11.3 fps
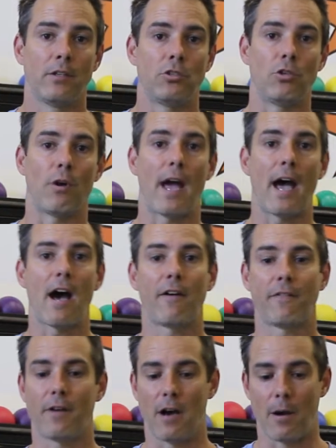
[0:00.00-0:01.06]
Do you
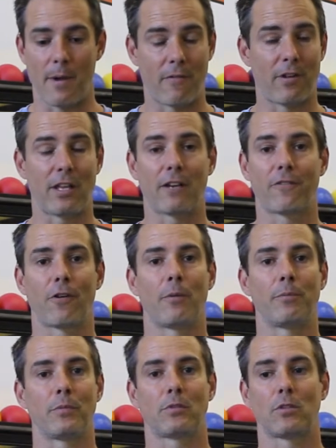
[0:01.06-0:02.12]
have everything
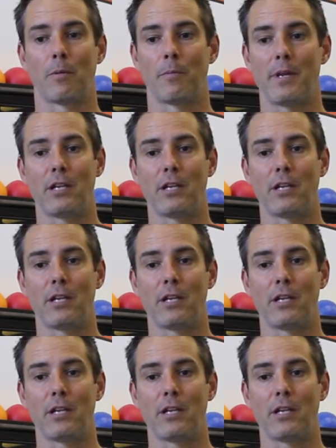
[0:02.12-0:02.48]
from some